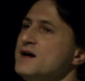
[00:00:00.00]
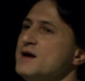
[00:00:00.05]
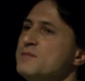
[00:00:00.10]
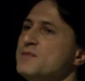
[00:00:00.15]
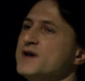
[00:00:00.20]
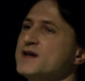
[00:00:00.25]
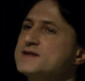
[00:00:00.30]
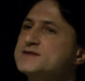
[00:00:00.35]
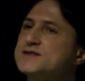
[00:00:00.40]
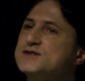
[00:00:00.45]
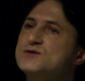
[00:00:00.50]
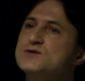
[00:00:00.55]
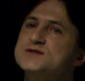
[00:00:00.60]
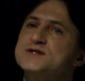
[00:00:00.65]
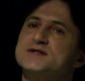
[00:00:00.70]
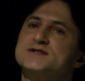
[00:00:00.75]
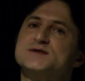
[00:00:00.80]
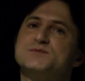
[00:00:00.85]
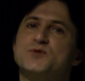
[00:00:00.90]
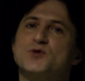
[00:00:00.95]
But as a user,
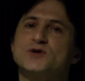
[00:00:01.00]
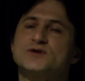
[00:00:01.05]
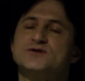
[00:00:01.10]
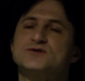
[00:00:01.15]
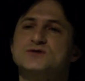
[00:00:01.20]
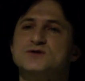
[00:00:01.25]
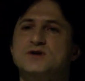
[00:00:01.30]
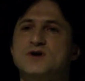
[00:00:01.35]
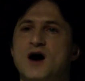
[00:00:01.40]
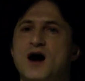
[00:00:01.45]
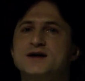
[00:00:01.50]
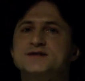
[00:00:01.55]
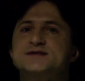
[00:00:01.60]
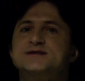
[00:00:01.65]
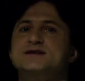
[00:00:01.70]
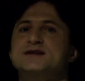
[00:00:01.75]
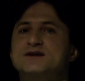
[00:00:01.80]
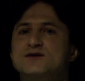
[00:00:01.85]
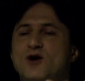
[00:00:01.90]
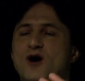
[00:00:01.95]
it's important to
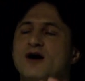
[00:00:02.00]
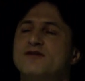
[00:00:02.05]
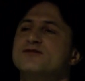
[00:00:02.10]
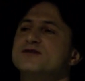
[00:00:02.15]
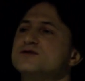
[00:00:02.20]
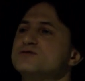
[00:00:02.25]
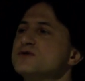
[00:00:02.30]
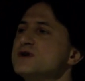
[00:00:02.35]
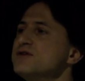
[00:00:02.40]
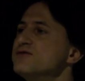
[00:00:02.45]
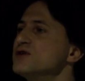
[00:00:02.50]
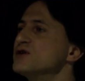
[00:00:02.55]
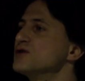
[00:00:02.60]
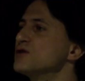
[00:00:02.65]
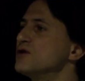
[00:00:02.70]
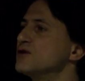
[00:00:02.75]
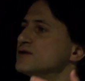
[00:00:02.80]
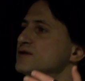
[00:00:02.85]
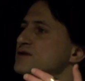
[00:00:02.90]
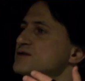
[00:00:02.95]
constantly, often
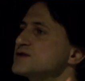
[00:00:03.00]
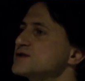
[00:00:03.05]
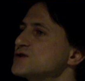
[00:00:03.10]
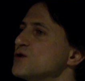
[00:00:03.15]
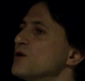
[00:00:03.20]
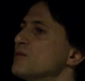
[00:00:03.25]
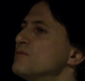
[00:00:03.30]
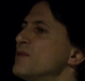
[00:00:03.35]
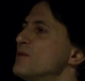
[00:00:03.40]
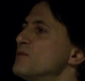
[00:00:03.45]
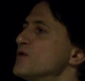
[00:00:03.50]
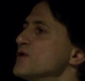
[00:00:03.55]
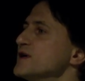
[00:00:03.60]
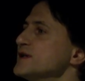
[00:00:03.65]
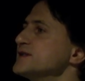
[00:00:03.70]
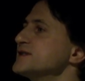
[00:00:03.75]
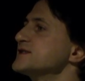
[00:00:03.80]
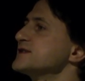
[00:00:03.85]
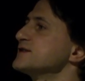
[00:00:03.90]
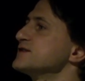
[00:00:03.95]
review the stored
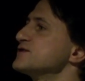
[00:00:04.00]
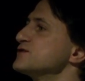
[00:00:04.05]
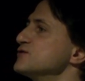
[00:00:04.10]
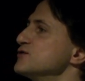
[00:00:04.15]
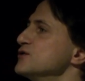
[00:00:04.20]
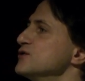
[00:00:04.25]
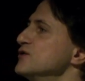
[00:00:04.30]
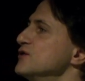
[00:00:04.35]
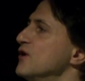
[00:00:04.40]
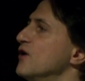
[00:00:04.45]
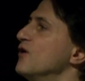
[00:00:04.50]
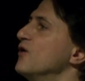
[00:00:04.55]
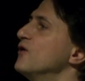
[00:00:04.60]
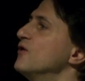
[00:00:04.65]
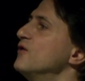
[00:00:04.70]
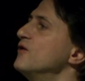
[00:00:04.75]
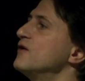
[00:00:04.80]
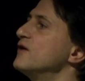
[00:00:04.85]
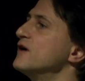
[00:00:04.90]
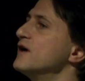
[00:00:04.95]
memories so you
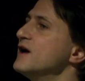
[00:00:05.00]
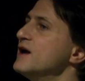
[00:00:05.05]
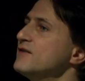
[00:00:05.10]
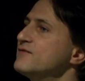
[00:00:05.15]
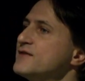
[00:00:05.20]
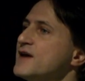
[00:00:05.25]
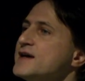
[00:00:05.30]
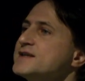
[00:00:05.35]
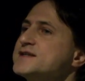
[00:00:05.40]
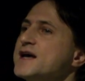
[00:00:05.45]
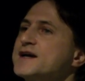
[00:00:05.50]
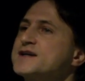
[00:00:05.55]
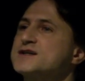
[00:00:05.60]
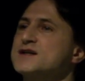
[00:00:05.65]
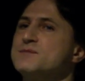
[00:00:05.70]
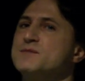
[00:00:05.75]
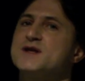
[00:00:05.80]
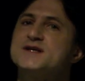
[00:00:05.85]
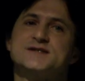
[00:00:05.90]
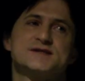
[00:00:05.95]
know if there's actually
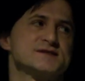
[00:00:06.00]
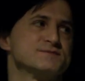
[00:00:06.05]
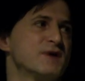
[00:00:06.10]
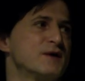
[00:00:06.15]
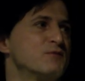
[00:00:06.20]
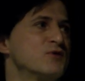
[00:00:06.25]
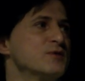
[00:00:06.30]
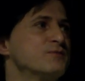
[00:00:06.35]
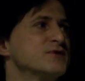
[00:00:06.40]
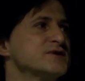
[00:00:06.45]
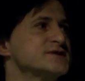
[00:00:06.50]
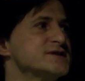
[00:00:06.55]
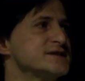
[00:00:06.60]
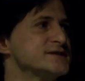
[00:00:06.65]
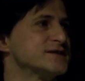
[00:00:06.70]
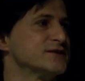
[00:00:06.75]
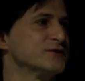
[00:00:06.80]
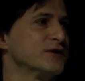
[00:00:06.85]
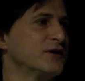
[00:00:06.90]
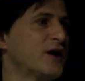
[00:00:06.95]
a malicious memory
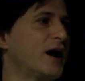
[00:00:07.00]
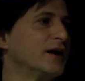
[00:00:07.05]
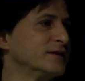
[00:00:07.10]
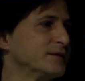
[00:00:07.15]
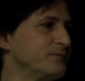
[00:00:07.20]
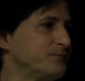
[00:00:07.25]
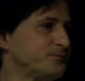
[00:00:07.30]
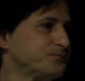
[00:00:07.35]
persisted or not.